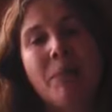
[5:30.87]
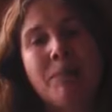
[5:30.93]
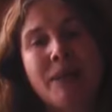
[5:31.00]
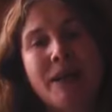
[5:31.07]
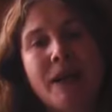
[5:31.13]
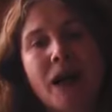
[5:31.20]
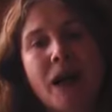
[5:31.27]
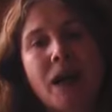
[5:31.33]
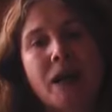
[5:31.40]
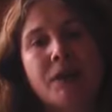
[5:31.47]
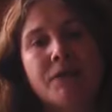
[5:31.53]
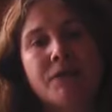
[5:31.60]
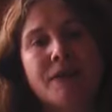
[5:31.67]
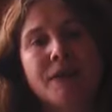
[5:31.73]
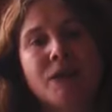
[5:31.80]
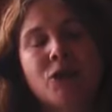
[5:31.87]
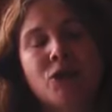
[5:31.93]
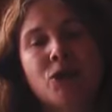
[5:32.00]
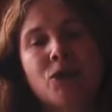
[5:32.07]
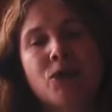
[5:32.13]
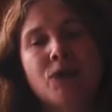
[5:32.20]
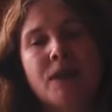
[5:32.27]
beehives
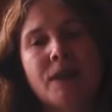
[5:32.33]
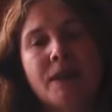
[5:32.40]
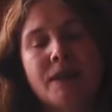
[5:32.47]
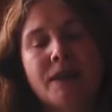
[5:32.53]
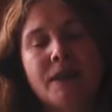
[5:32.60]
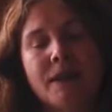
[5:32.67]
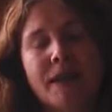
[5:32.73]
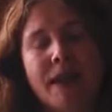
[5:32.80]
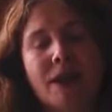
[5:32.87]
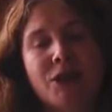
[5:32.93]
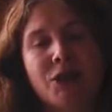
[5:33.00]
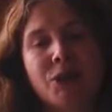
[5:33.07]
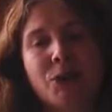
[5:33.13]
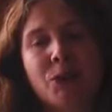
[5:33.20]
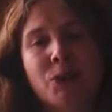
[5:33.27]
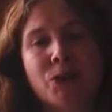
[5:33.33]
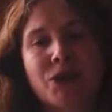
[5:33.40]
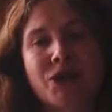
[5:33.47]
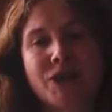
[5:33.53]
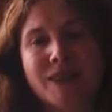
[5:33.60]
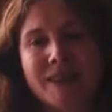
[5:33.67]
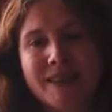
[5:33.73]
to the cashew
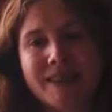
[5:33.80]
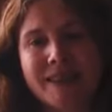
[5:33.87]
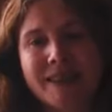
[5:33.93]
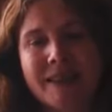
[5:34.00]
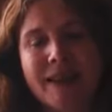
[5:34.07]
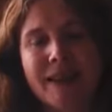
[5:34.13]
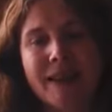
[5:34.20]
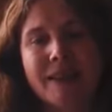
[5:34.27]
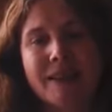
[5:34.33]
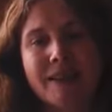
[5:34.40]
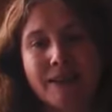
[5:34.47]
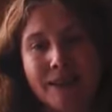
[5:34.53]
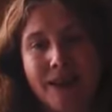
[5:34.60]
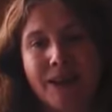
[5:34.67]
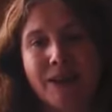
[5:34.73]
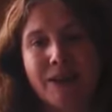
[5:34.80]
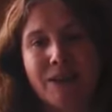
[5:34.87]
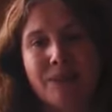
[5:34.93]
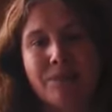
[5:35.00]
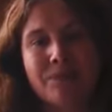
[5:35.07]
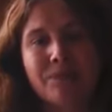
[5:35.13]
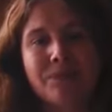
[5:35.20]
orchards in
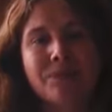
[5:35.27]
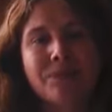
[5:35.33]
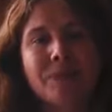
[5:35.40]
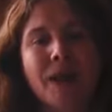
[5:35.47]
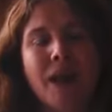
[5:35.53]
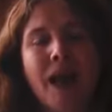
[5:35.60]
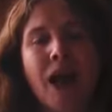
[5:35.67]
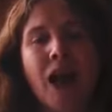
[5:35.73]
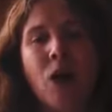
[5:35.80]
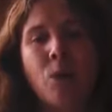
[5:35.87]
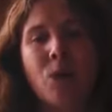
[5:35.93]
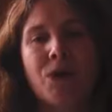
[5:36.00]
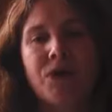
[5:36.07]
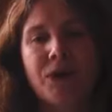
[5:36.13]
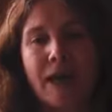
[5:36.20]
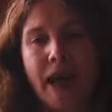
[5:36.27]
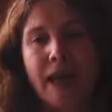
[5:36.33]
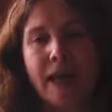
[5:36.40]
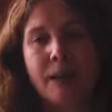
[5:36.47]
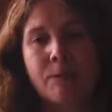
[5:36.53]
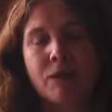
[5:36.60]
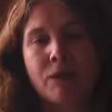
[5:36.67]
Ghana, with the
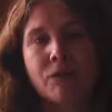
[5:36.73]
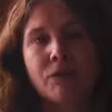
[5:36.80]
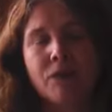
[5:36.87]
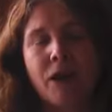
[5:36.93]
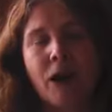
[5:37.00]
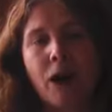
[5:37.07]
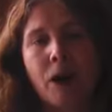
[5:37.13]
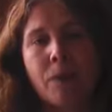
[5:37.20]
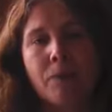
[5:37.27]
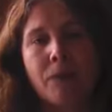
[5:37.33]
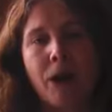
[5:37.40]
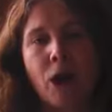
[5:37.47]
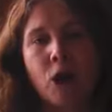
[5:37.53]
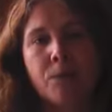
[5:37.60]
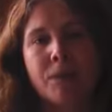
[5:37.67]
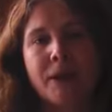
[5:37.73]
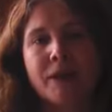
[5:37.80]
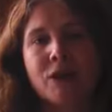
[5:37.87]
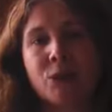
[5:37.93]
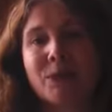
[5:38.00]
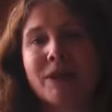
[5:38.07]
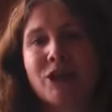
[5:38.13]
aim of helping
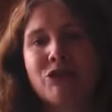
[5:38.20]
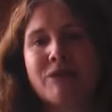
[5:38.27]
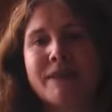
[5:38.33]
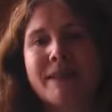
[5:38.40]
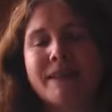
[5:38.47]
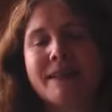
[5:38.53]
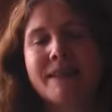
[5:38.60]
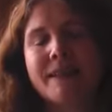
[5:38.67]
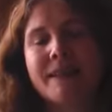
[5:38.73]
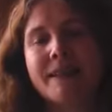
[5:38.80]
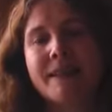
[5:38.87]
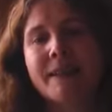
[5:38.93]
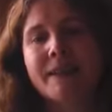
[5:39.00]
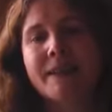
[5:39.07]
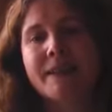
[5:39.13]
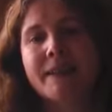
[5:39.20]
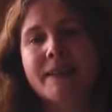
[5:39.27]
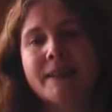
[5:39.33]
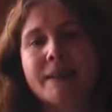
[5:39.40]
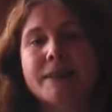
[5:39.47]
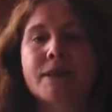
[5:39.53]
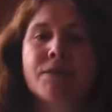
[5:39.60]
to increase the
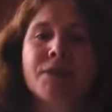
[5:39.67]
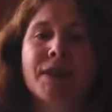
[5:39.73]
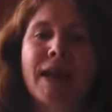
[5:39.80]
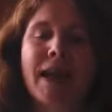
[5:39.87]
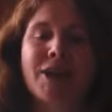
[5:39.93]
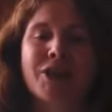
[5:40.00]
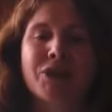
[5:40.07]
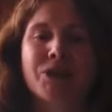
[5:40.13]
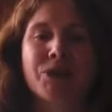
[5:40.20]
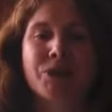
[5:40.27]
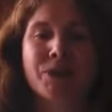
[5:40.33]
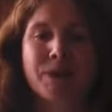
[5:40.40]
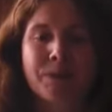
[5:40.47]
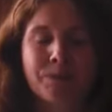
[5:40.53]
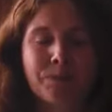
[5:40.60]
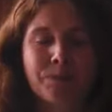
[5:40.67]
yield of the cashews.